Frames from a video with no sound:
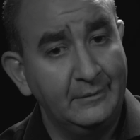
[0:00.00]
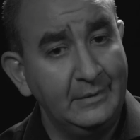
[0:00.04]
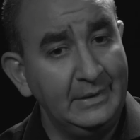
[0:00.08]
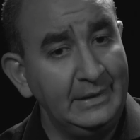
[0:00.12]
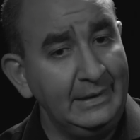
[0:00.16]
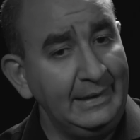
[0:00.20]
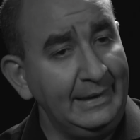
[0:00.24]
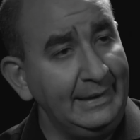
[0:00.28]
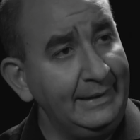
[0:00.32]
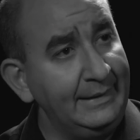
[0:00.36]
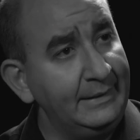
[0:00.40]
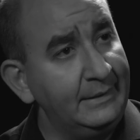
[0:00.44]

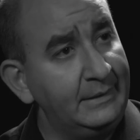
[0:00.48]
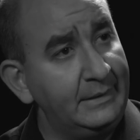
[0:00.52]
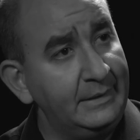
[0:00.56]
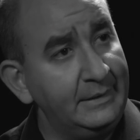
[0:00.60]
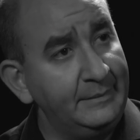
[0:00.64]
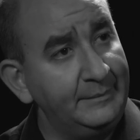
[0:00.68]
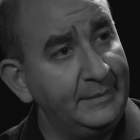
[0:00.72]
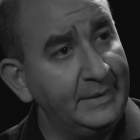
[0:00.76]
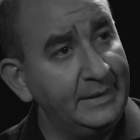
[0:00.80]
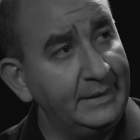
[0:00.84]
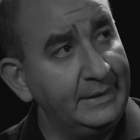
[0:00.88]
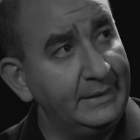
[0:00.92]
will
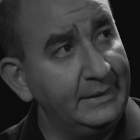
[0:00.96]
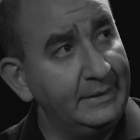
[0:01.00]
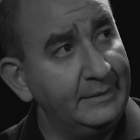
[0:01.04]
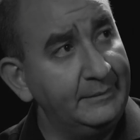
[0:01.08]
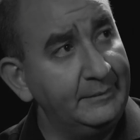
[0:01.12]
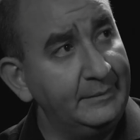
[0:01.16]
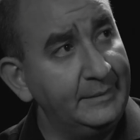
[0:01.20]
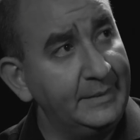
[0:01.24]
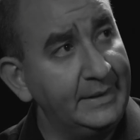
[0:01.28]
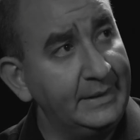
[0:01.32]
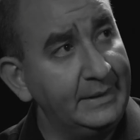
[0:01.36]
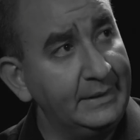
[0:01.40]
AI
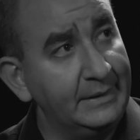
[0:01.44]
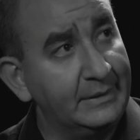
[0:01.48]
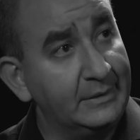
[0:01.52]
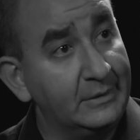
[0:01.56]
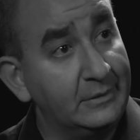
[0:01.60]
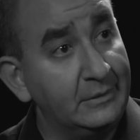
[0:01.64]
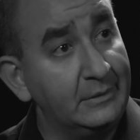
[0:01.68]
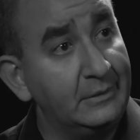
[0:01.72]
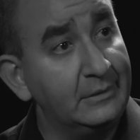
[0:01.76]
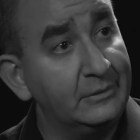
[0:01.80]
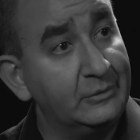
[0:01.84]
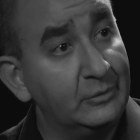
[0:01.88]
be
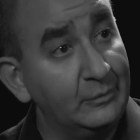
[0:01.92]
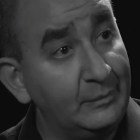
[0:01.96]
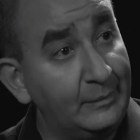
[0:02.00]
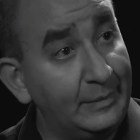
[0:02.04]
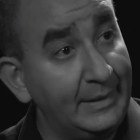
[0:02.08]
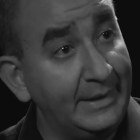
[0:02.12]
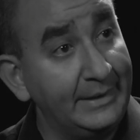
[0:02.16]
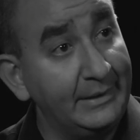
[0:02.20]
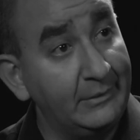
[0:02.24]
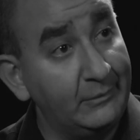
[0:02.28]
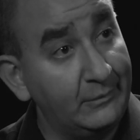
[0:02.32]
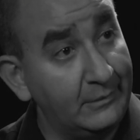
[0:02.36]
called to
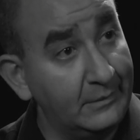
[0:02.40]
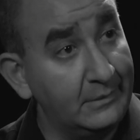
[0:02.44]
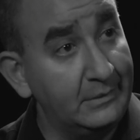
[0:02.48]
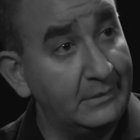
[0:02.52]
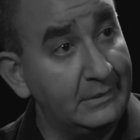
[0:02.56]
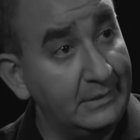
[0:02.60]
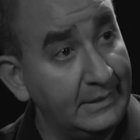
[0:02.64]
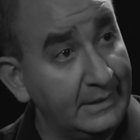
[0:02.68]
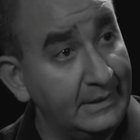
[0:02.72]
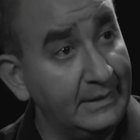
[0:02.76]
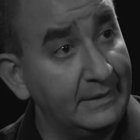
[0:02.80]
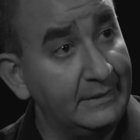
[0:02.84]
play a
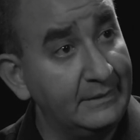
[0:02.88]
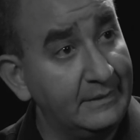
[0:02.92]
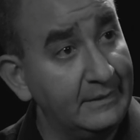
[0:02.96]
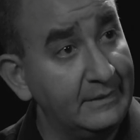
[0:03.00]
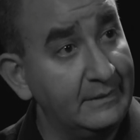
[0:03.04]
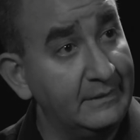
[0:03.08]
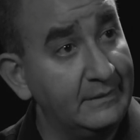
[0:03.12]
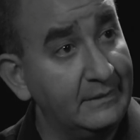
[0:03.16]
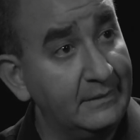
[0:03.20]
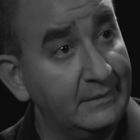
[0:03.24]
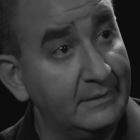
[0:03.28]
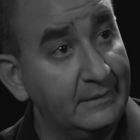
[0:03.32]
role in
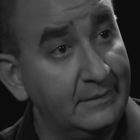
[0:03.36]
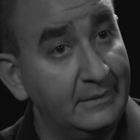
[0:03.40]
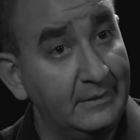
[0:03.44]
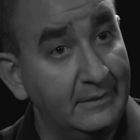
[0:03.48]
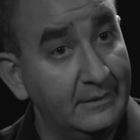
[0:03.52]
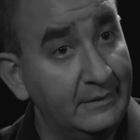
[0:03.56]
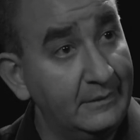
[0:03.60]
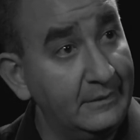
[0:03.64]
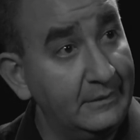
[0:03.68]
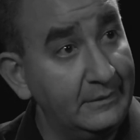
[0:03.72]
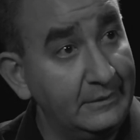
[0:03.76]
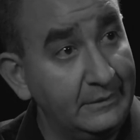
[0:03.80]
this
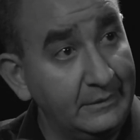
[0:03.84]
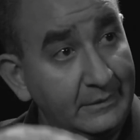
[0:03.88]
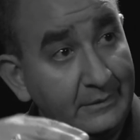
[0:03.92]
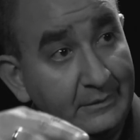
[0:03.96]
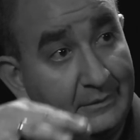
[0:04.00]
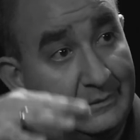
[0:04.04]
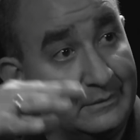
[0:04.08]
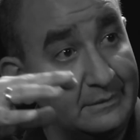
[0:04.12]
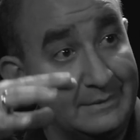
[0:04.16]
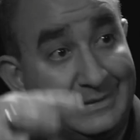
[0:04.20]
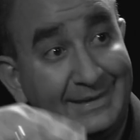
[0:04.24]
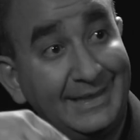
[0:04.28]

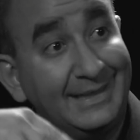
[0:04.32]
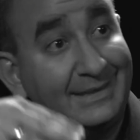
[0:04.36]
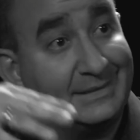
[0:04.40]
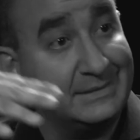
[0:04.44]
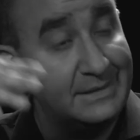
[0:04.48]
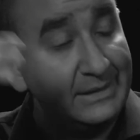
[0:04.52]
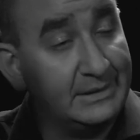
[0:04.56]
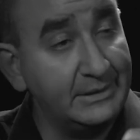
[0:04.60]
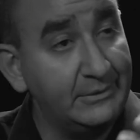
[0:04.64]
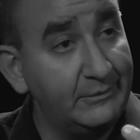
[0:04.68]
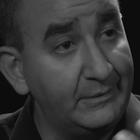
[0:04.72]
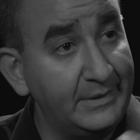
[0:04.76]
new next
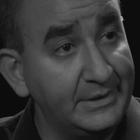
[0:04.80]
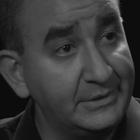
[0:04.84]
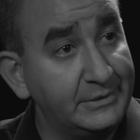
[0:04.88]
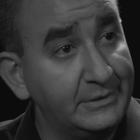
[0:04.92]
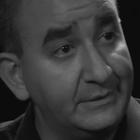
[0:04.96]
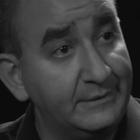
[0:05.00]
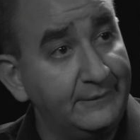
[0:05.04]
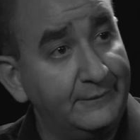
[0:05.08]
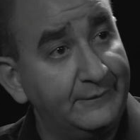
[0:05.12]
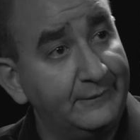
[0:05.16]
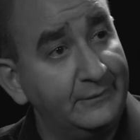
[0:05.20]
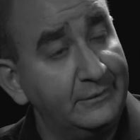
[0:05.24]

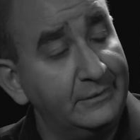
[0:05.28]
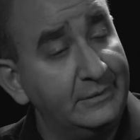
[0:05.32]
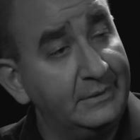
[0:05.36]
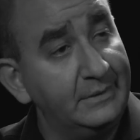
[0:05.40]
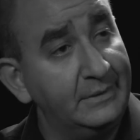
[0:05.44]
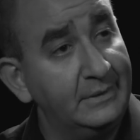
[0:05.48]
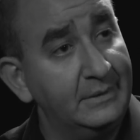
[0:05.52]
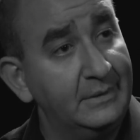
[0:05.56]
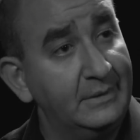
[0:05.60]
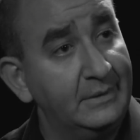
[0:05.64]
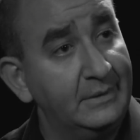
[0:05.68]
generation food